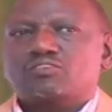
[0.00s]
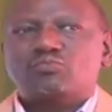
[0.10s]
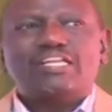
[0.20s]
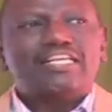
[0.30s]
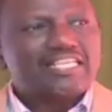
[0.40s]

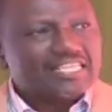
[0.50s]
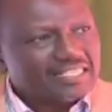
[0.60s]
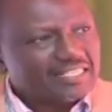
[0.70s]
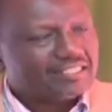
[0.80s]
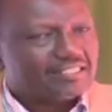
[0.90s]
We
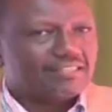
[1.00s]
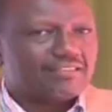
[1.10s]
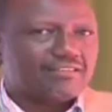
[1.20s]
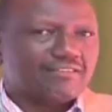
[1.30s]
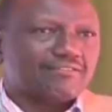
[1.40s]
need
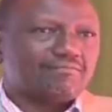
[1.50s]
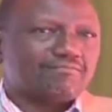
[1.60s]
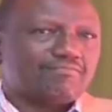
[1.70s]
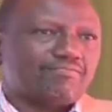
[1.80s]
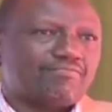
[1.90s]

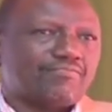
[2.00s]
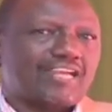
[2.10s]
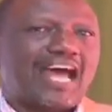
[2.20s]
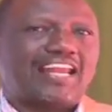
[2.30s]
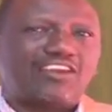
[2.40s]

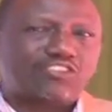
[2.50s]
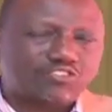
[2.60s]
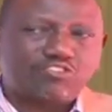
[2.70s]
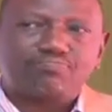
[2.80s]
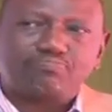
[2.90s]
a lot
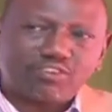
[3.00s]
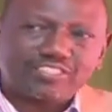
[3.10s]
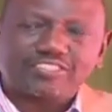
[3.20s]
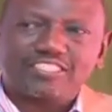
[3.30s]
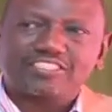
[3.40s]
of
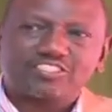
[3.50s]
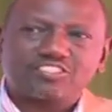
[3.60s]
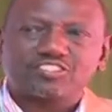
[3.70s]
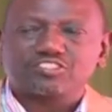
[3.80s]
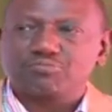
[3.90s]
policy
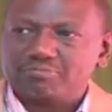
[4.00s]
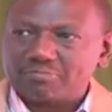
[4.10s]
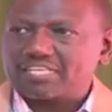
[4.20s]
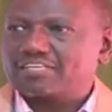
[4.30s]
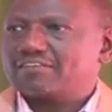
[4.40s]
decisions to be
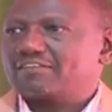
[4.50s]
made.